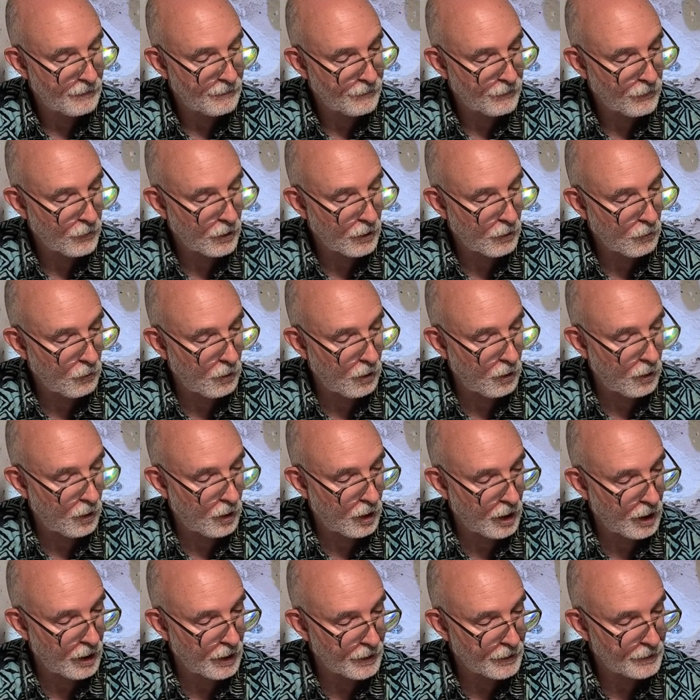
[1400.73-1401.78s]
for
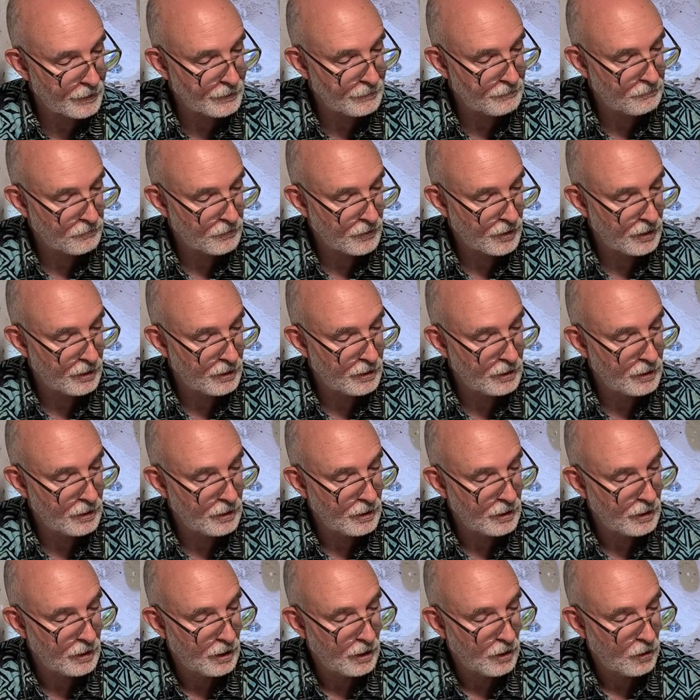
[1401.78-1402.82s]
war.
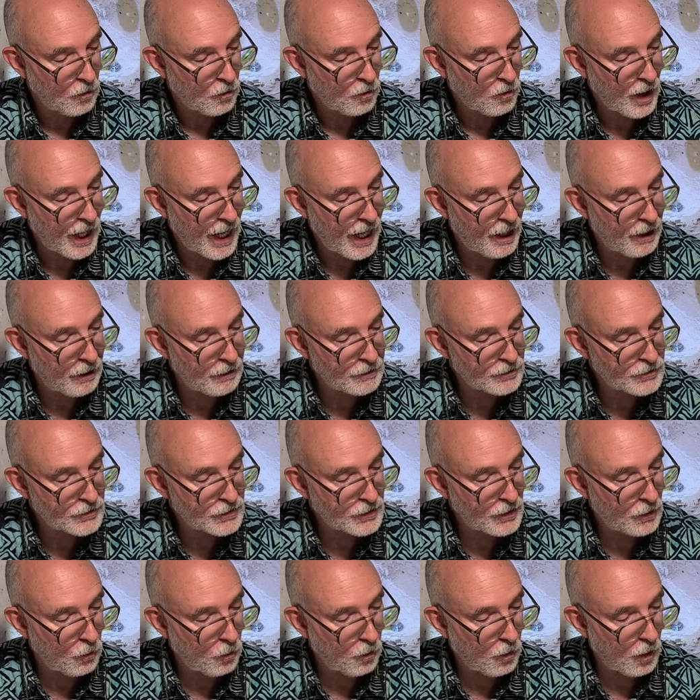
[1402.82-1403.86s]

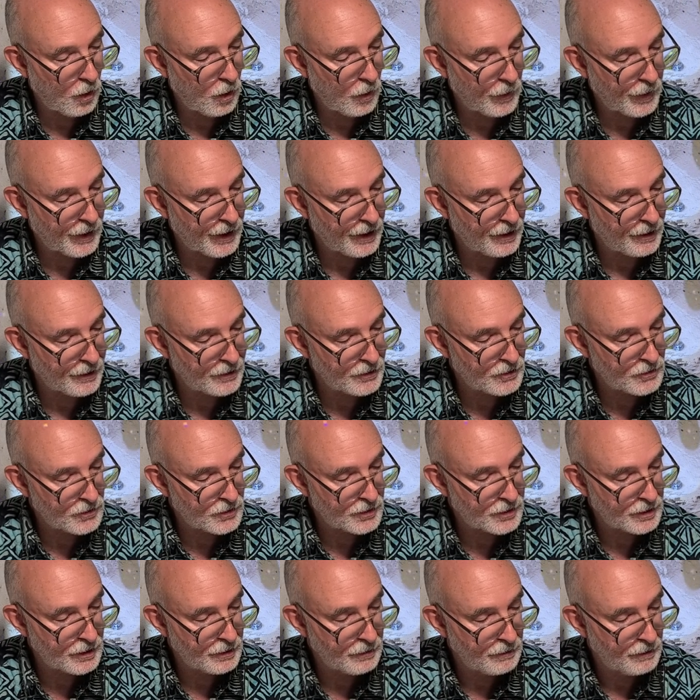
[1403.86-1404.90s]
Rouse the
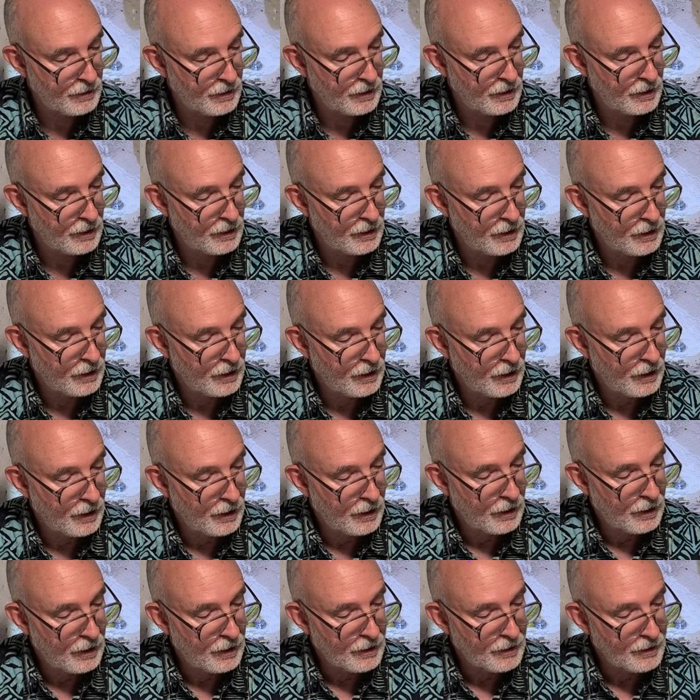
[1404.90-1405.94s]
warriors.
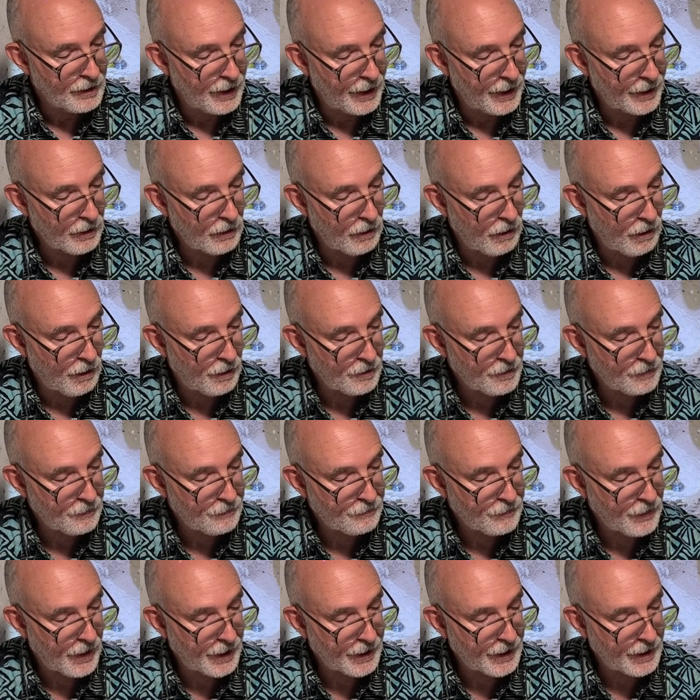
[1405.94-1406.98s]
Let all the
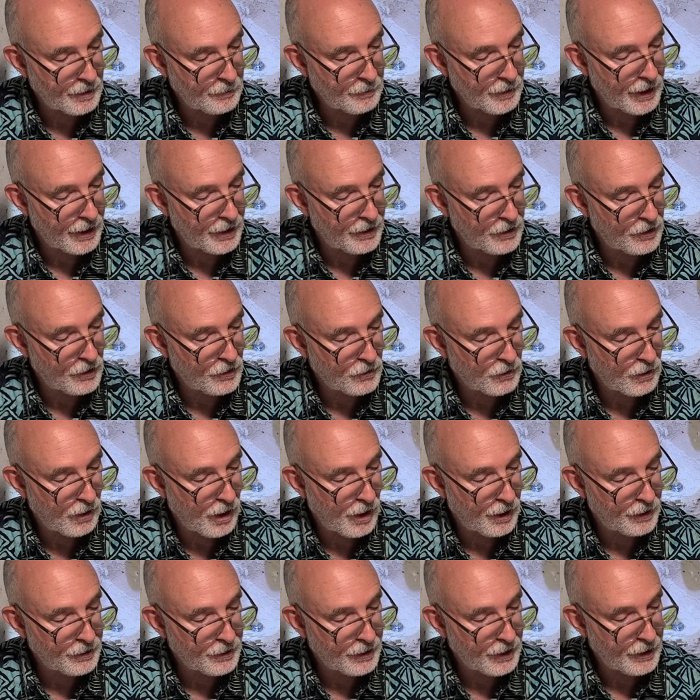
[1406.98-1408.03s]
fighting men
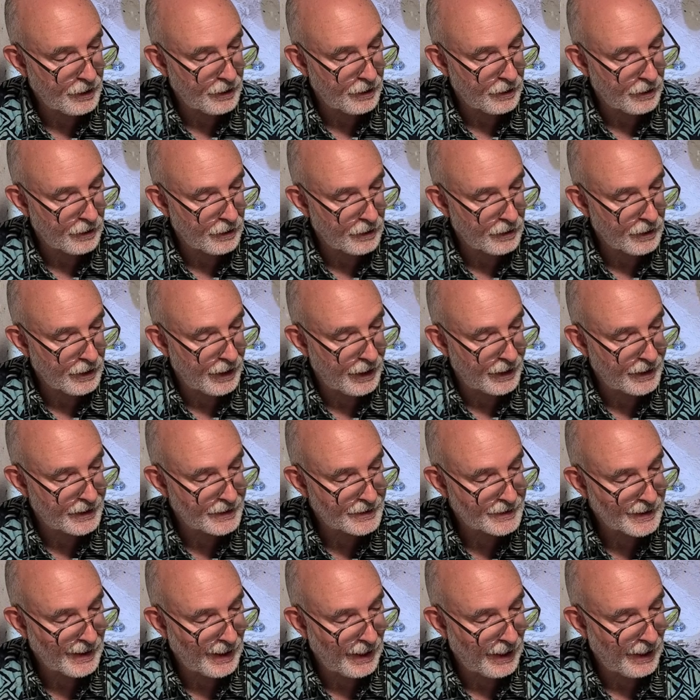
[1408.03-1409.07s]
draw near and
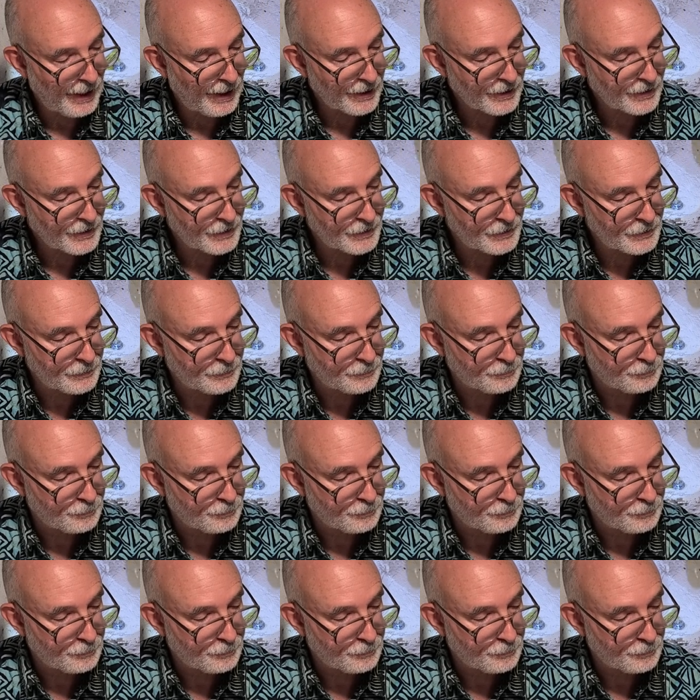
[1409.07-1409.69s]
attack.